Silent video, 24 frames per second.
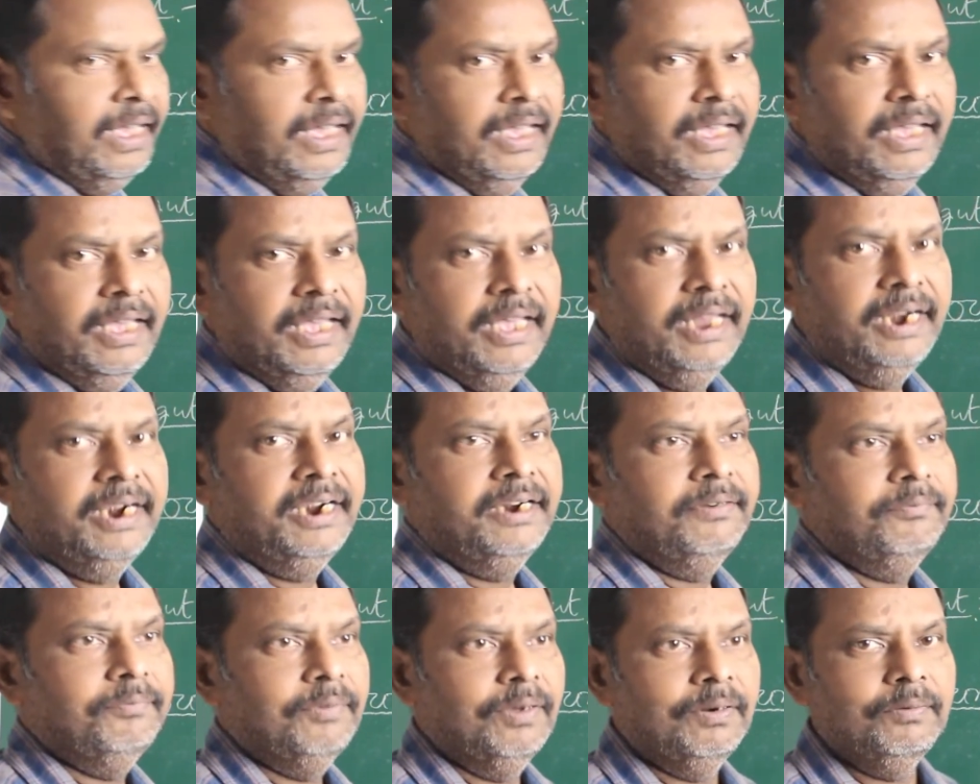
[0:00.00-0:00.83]
Electric
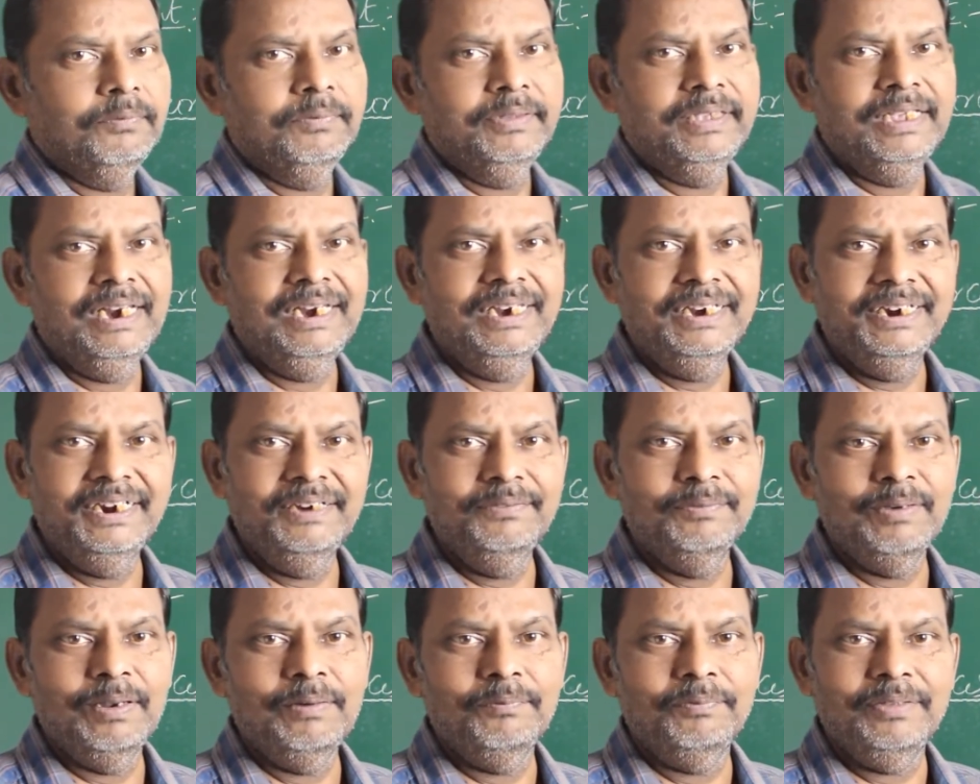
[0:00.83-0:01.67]
bulb, LED
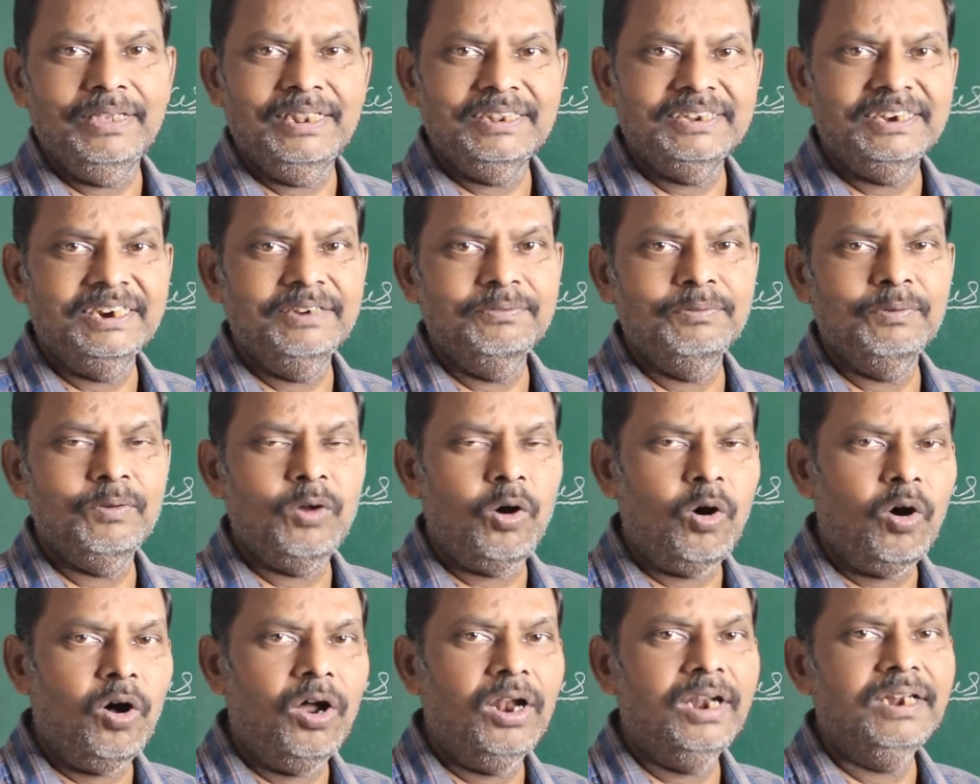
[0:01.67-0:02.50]
bulb, LCD bulb,
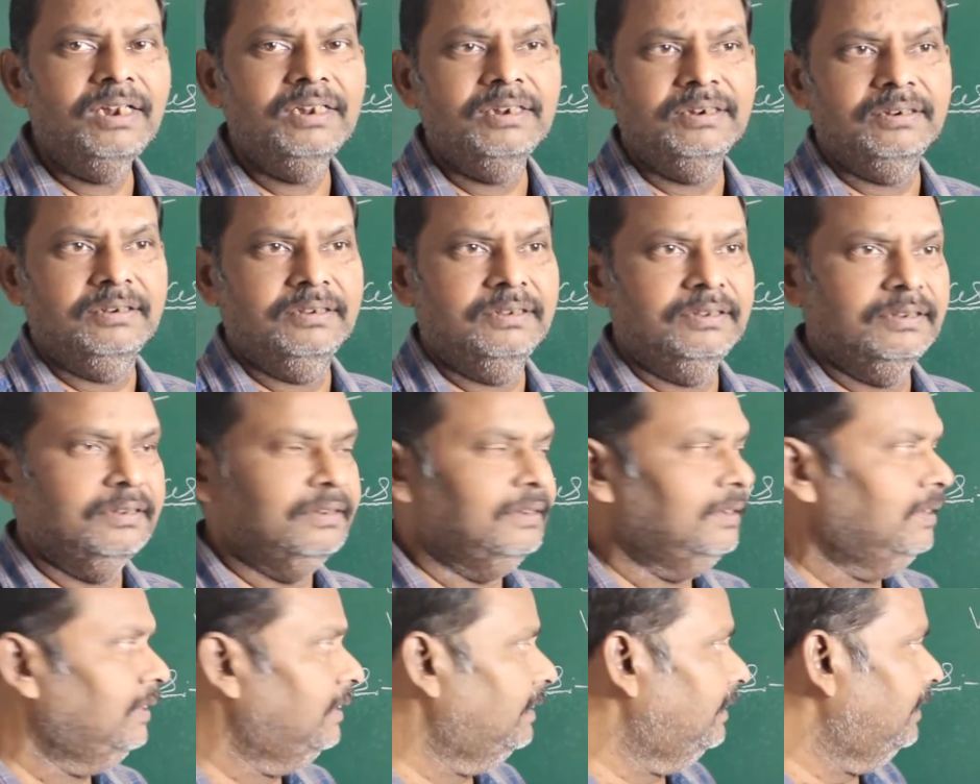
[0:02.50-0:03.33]
all
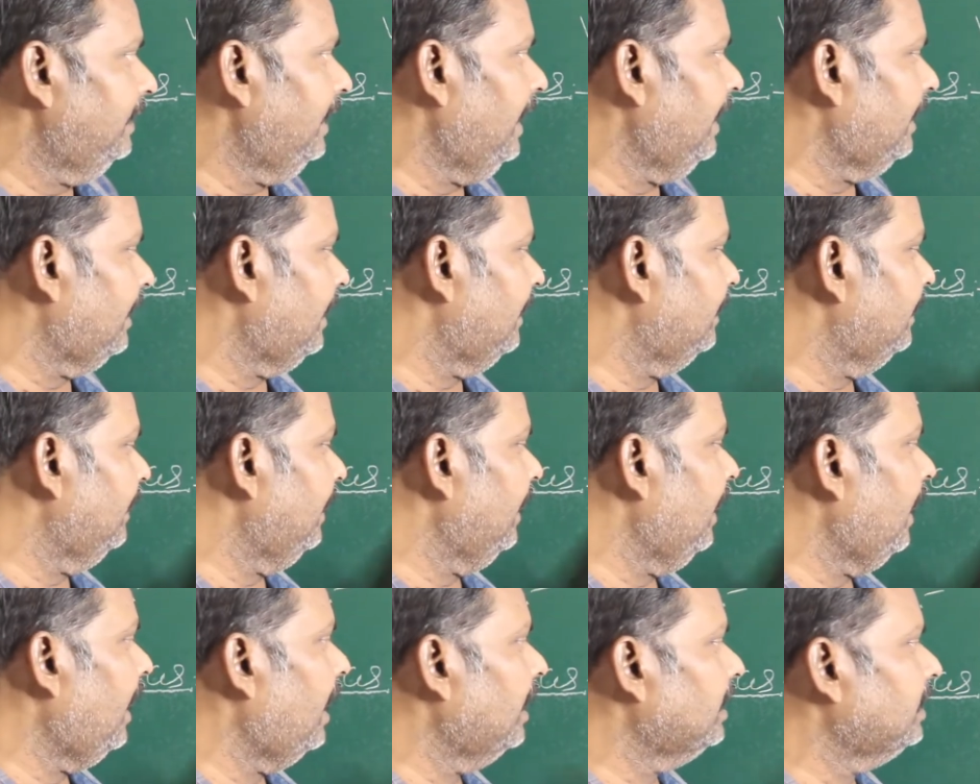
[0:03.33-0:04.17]
there are the
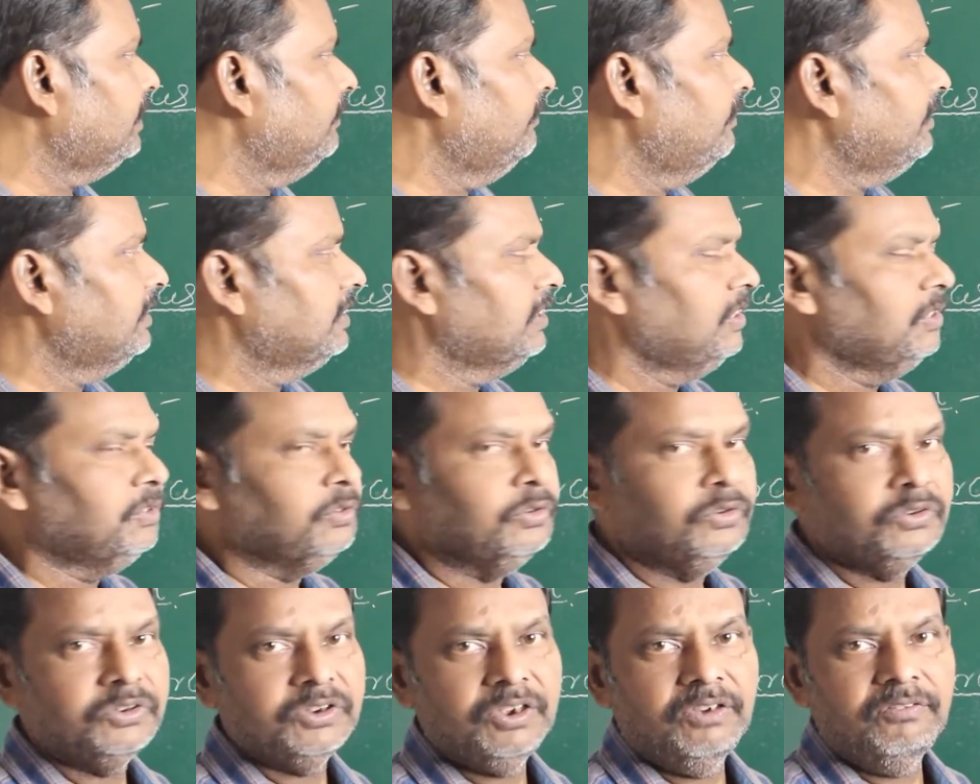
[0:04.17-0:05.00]
artificial
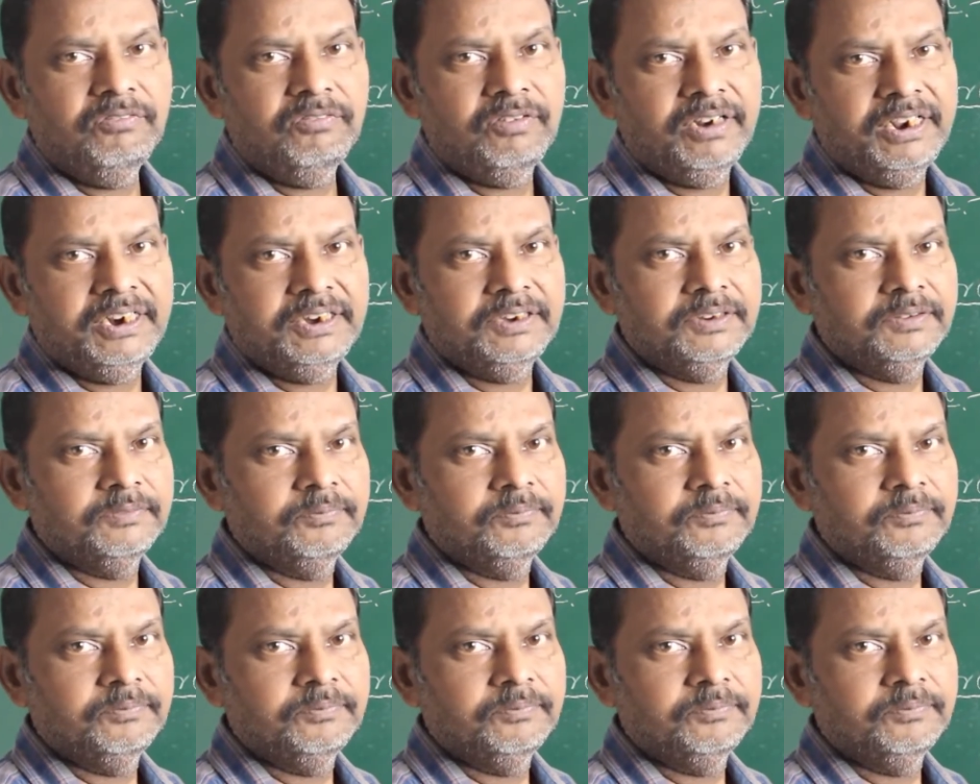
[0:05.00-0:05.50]
source of light.